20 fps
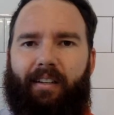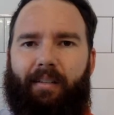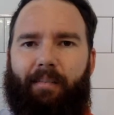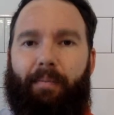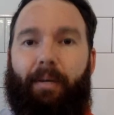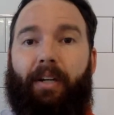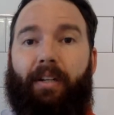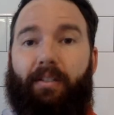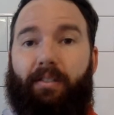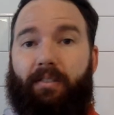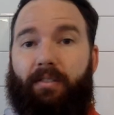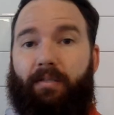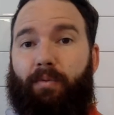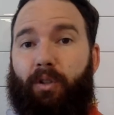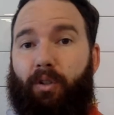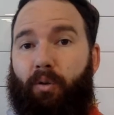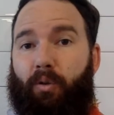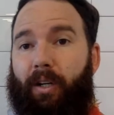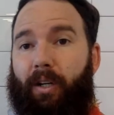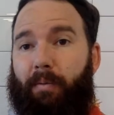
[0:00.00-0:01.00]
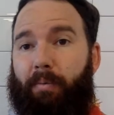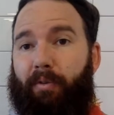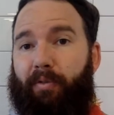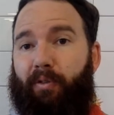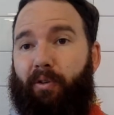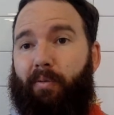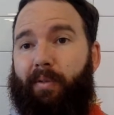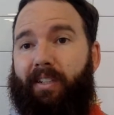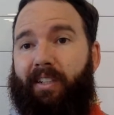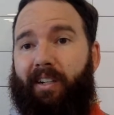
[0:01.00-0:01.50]
But real quick,
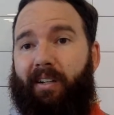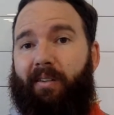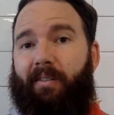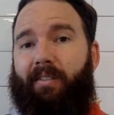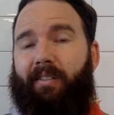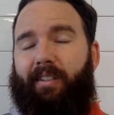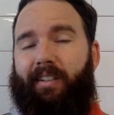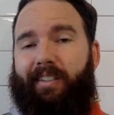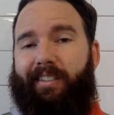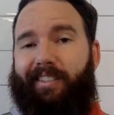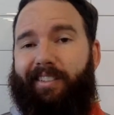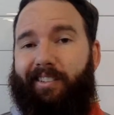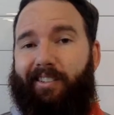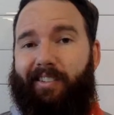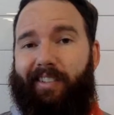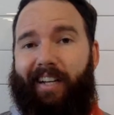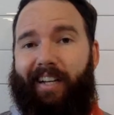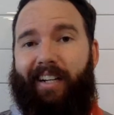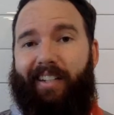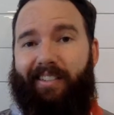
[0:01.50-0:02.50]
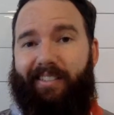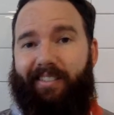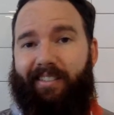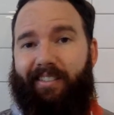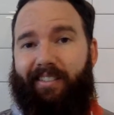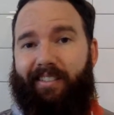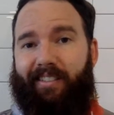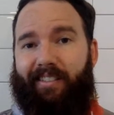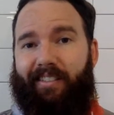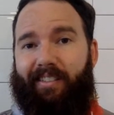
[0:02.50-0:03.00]
before we go, this is our last
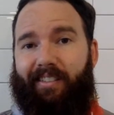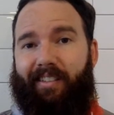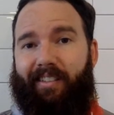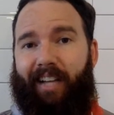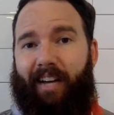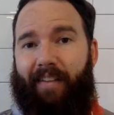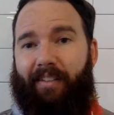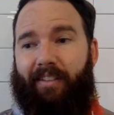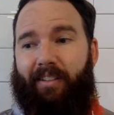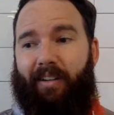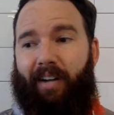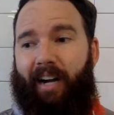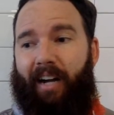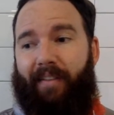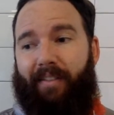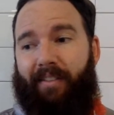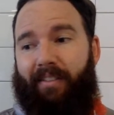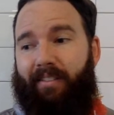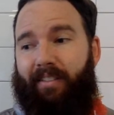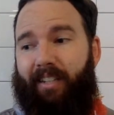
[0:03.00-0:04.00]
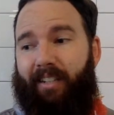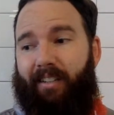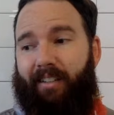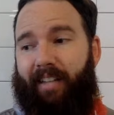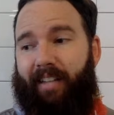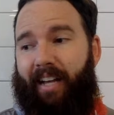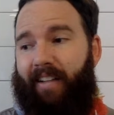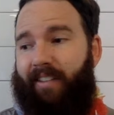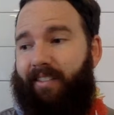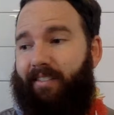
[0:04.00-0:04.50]
Live at Thrive and our
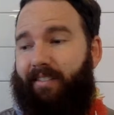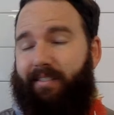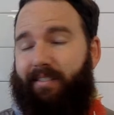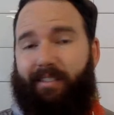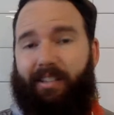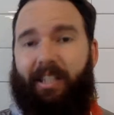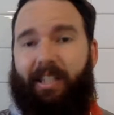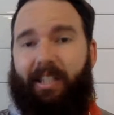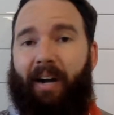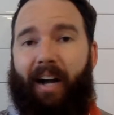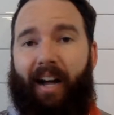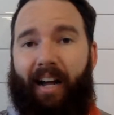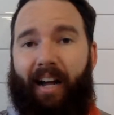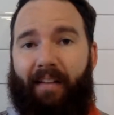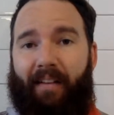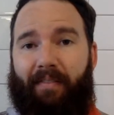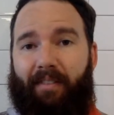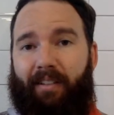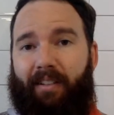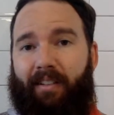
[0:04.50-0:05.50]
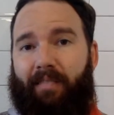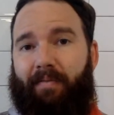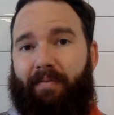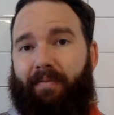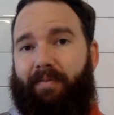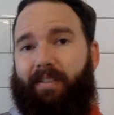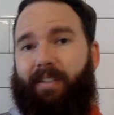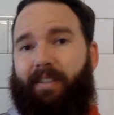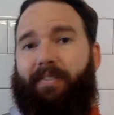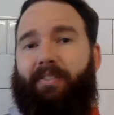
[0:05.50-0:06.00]
last Thrive of
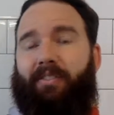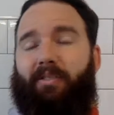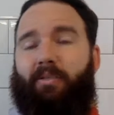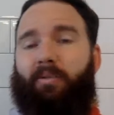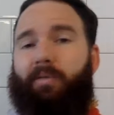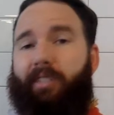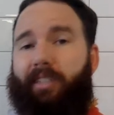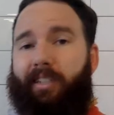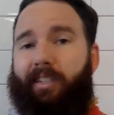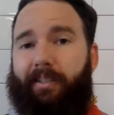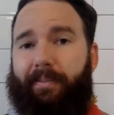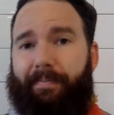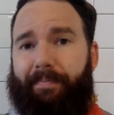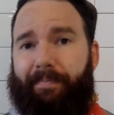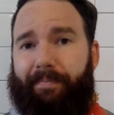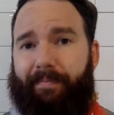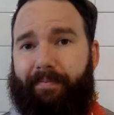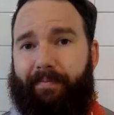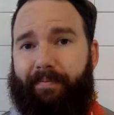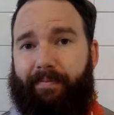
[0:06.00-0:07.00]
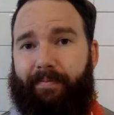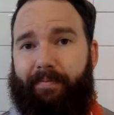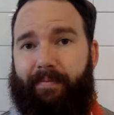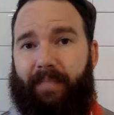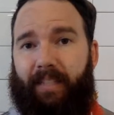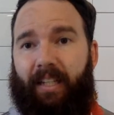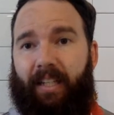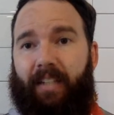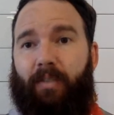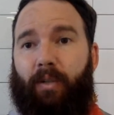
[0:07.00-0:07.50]
the school year.
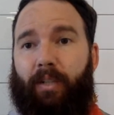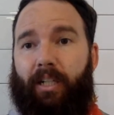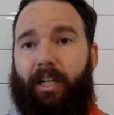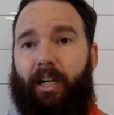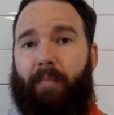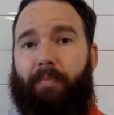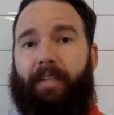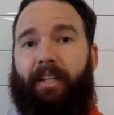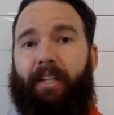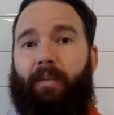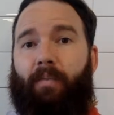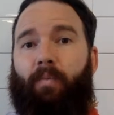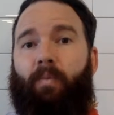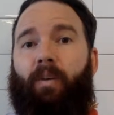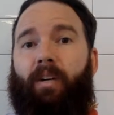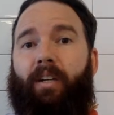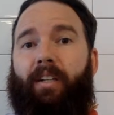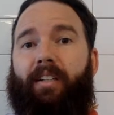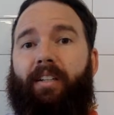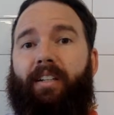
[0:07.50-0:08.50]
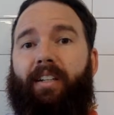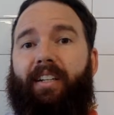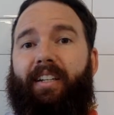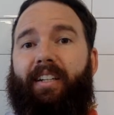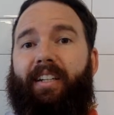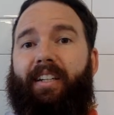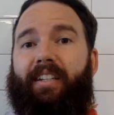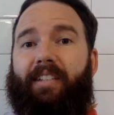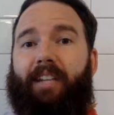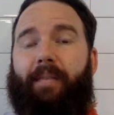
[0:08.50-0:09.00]
A quick update on what
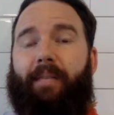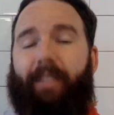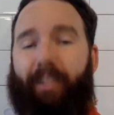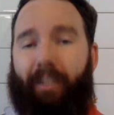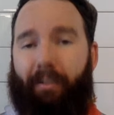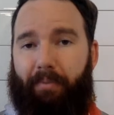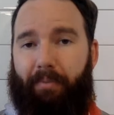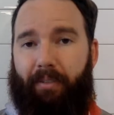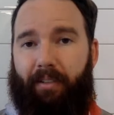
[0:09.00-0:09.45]
is coming up.